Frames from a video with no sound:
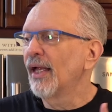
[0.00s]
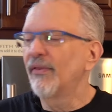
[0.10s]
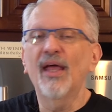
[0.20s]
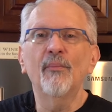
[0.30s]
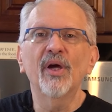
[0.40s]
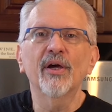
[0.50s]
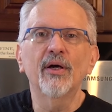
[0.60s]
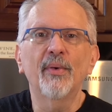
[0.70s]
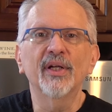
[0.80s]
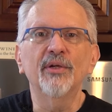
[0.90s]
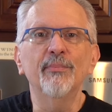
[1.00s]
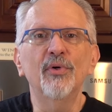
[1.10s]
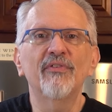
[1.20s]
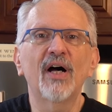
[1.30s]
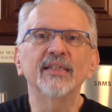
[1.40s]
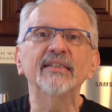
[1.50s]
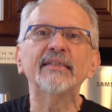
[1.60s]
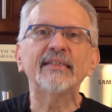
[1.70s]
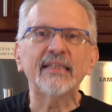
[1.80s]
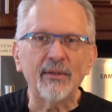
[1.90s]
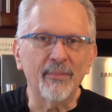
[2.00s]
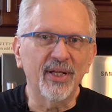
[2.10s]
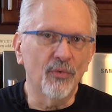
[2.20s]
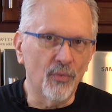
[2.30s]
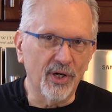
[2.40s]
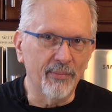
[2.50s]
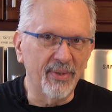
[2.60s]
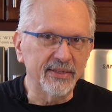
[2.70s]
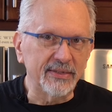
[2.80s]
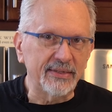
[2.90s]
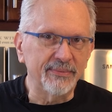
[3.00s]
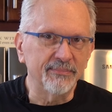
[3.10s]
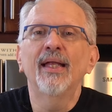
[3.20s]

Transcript: then we're going to move on to cinnamon ornaments.